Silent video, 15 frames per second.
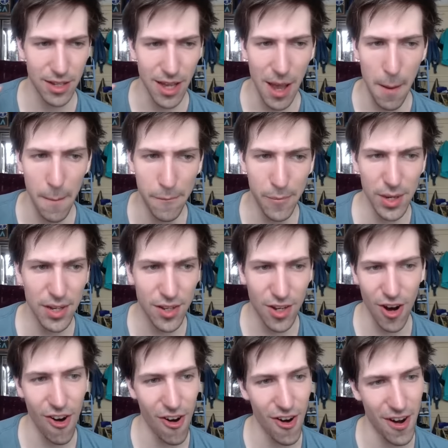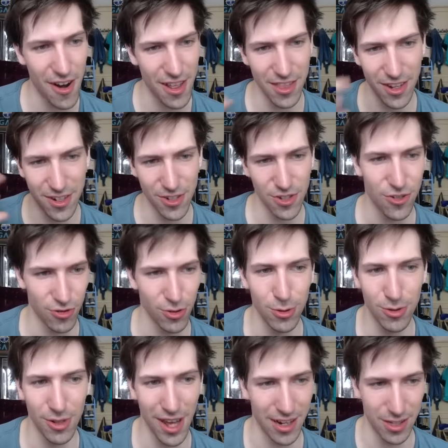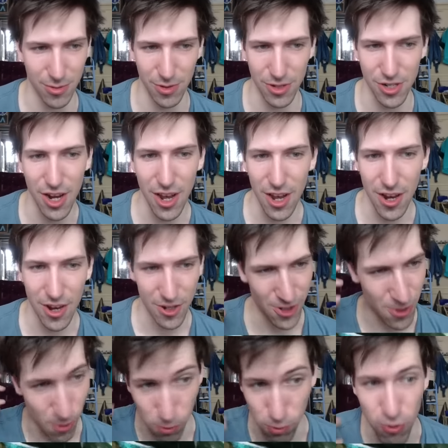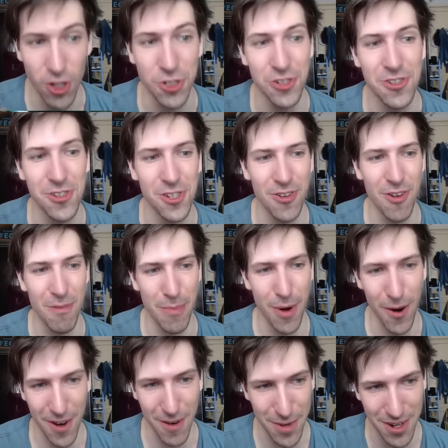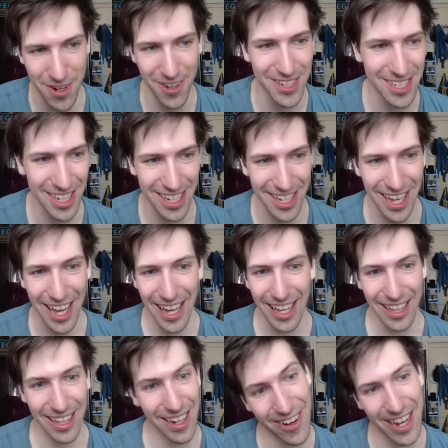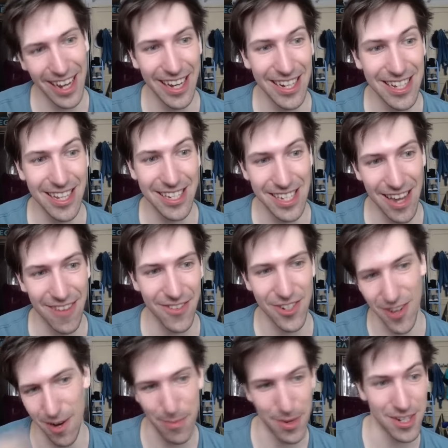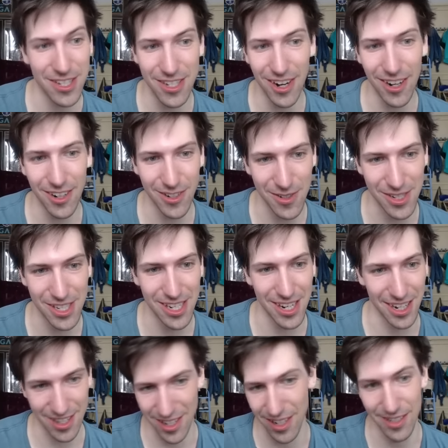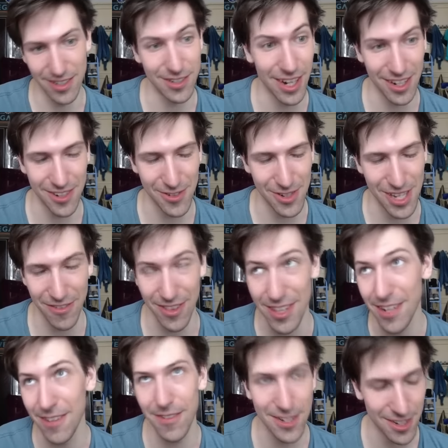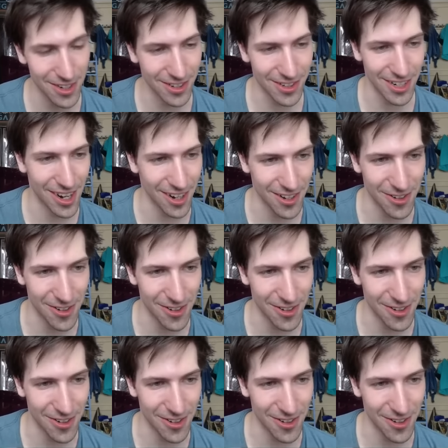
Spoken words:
big card in the control decks which crushes your opponent. But no, it's like, okay, it's the 7-drop. It's Dr. 6, or Dr. 7, the original Doctor.